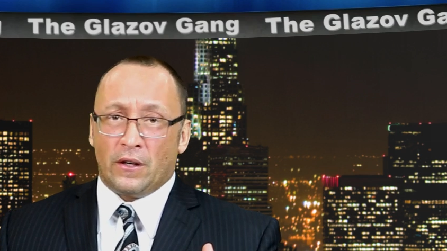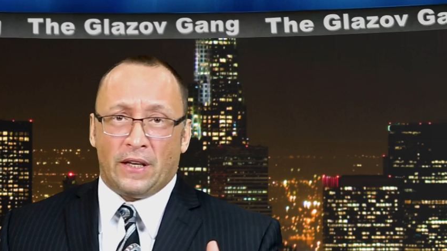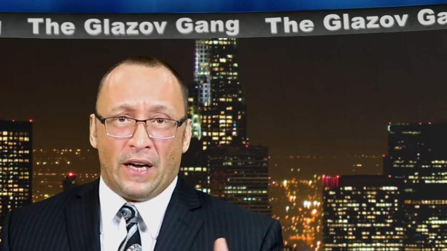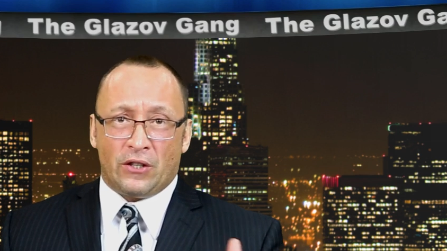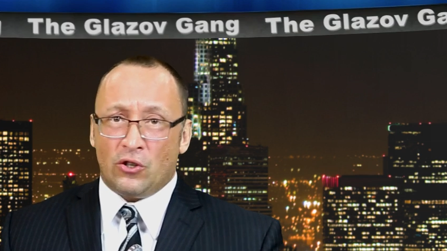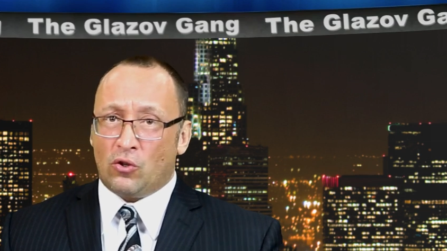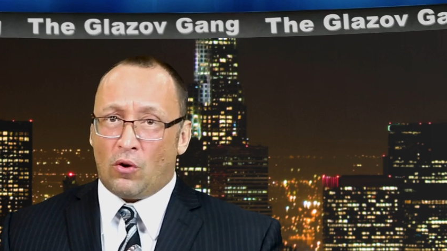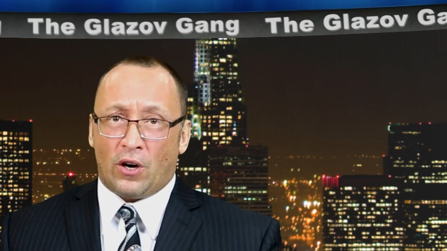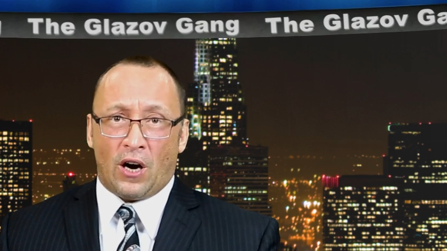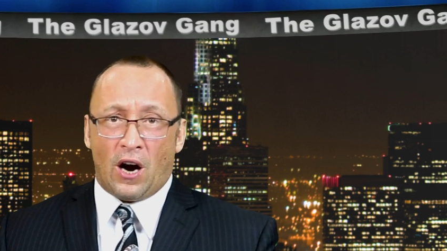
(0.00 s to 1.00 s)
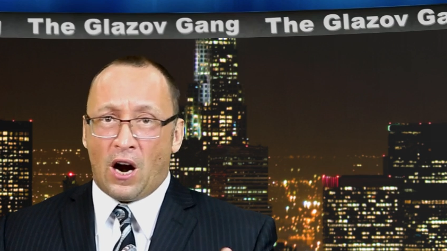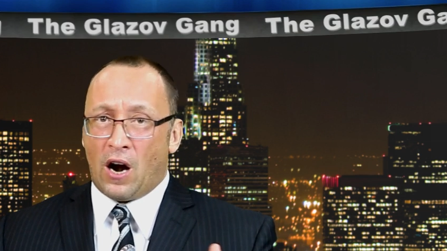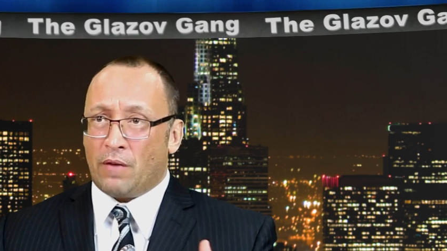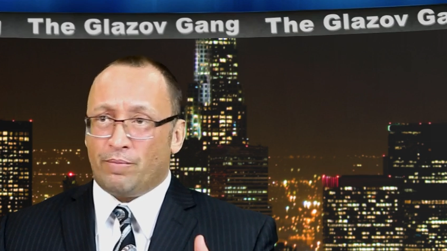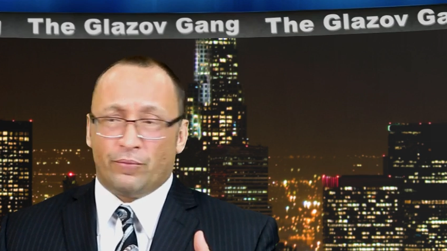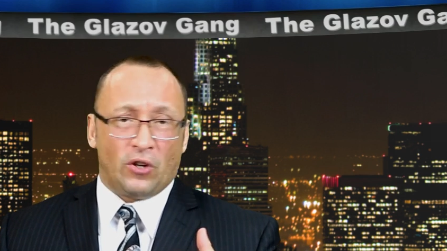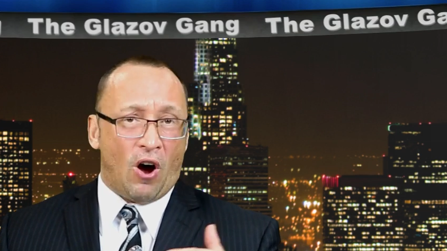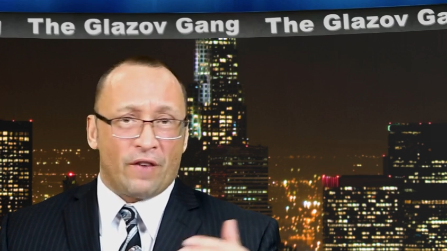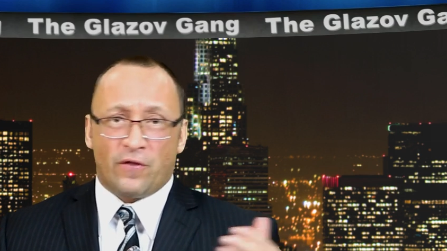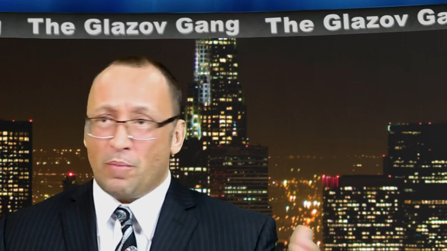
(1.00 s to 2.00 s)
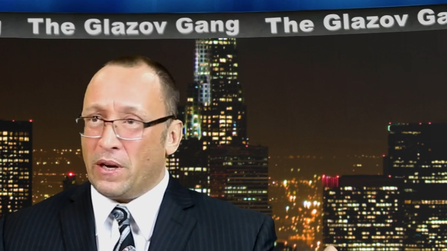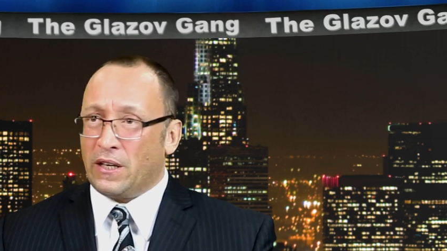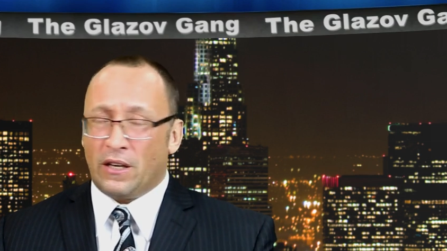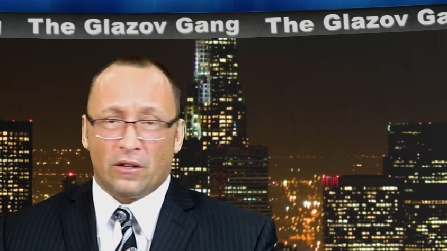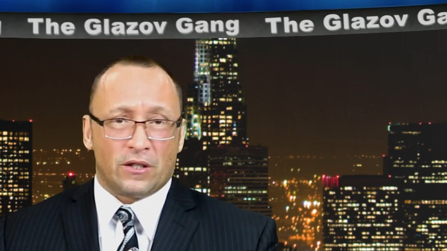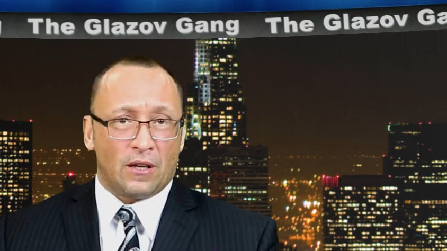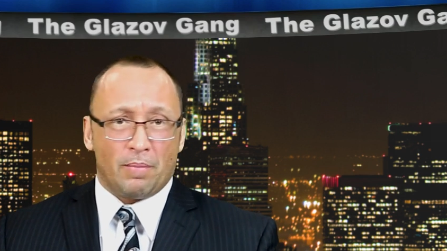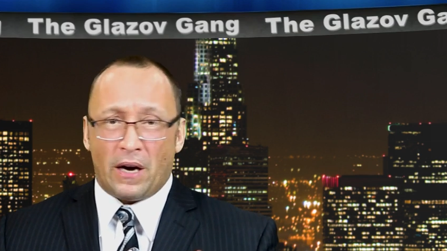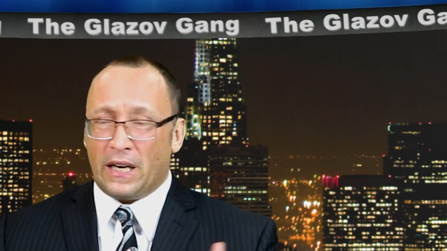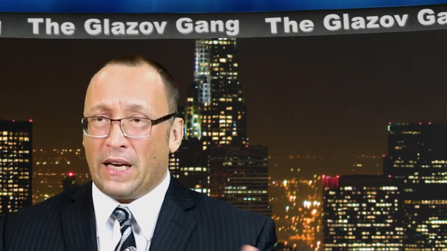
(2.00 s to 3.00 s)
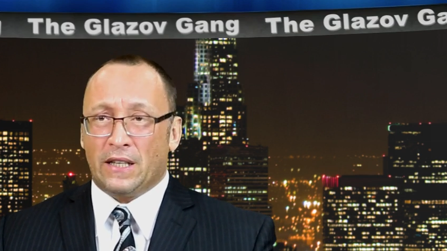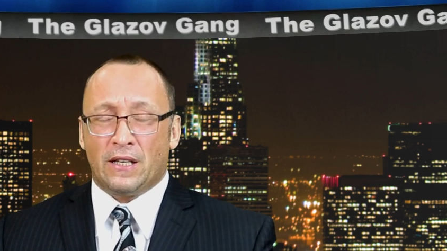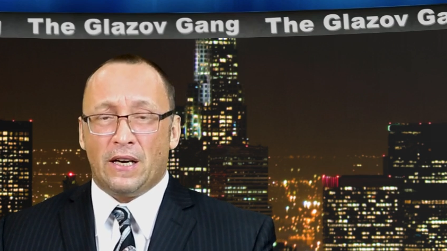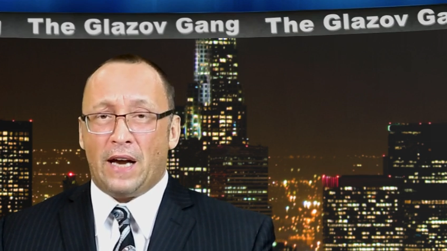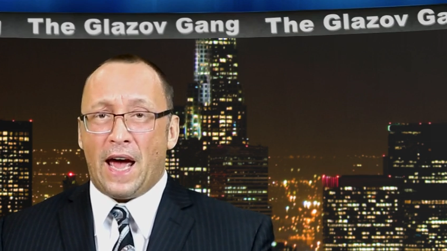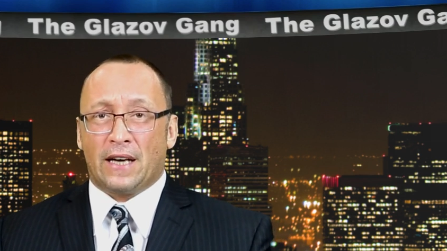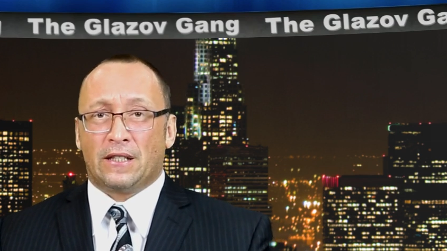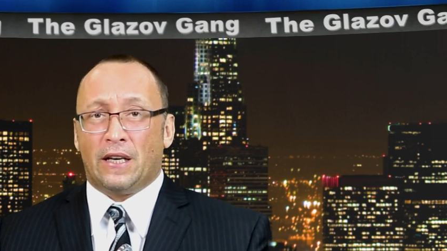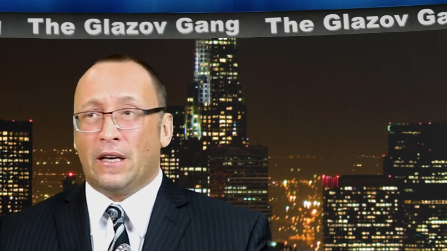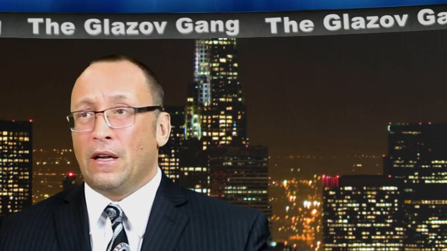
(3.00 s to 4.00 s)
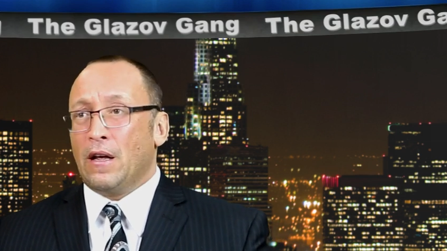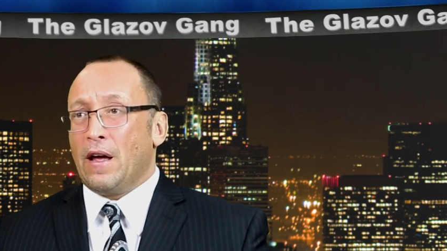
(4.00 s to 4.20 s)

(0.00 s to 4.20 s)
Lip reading: gets into a car, God forbid kills somebody, gets in an accident,